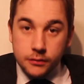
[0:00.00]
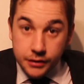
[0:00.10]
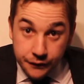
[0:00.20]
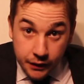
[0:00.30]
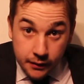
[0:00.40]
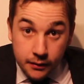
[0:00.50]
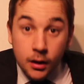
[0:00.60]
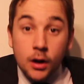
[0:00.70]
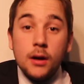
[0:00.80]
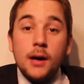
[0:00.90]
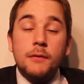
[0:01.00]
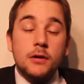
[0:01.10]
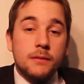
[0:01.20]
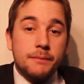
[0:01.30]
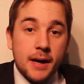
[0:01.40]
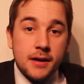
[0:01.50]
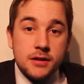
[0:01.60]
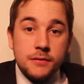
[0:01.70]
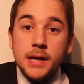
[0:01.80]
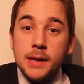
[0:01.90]
Good evening, and welcome back
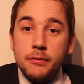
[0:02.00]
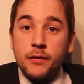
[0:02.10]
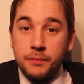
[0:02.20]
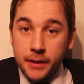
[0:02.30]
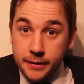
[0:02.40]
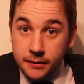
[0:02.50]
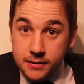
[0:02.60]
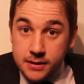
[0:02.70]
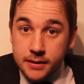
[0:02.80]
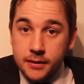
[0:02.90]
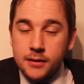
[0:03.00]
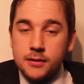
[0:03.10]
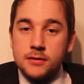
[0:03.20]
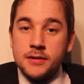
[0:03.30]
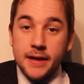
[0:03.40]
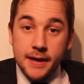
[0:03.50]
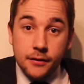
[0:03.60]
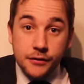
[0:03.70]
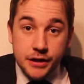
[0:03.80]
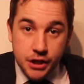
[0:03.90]
to A Heap of Opinions.
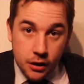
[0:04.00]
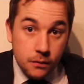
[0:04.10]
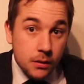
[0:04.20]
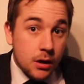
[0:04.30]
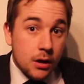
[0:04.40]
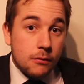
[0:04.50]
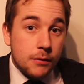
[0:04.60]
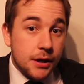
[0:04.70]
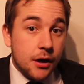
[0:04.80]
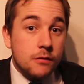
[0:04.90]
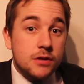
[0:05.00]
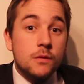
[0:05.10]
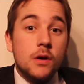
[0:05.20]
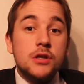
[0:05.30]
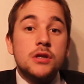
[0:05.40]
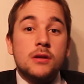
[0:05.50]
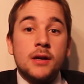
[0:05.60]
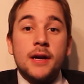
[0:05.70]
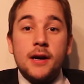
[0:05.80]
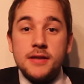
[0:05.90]
Today on the show, we go to watch
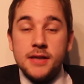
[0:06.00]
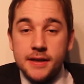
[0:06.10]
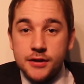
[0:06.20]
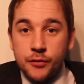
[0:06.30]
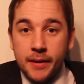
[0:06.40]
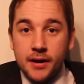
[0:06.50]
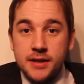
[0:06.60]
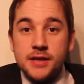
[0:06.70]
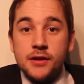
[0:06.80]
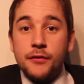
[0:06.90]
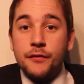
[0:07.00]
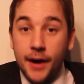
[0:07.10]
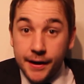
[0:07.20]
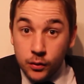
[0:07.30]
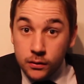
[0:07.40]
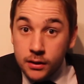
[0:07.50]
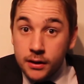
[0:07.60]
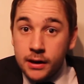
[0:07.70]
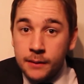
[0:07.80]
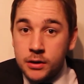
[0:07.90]
the Cards Against Humanity final,
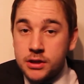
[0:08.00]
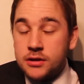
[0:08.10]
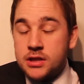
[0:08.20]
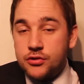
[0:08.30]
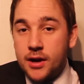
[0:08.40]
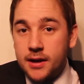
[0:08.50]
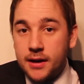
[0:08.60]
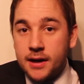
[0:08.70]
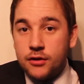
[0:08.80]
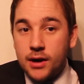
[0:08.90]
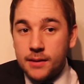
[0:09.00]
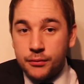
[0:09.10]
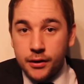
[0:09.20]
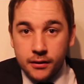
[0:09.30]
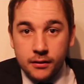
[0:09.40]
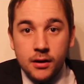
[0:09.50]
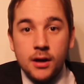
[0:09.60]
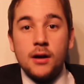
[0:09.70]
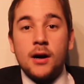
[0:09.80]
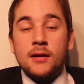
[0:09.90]
in which Australia and Great Britain
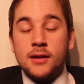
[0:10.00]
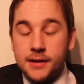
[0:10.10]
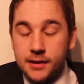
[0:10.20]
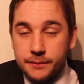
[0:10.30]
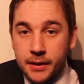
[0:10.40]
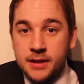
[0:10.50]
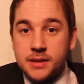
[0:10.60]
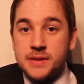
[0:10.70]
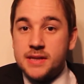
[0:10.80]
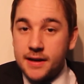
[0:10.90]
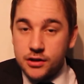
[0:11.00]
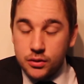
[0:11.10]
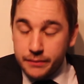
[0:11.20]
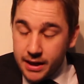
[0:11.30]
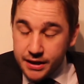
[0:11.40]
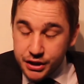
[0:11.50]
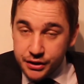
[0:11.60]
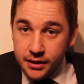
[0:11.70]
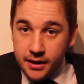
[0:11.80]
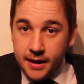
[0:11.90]
are leading by a substantial
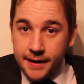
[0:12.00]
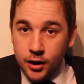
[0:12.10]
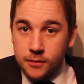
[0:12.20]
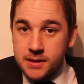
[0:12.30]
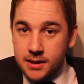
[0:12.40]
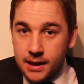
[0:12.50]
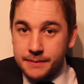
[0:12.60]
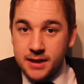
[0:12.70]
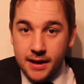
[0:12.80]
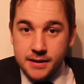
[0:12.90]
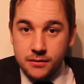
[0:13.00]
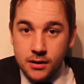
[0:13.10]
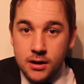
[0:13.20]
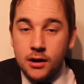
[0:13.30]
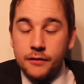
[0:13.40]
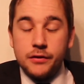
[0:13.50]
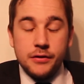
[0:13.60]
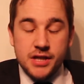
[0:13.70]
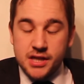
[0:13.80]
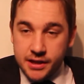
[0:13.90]
margin and hope to claim title of
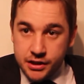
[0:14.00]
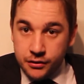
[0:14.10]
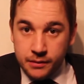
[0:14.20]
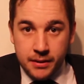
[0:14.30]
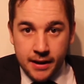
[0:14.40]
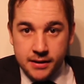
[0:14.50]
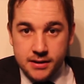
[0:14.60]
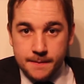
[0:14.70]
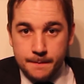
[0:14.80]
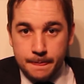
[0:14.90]
rudest nation on the planet.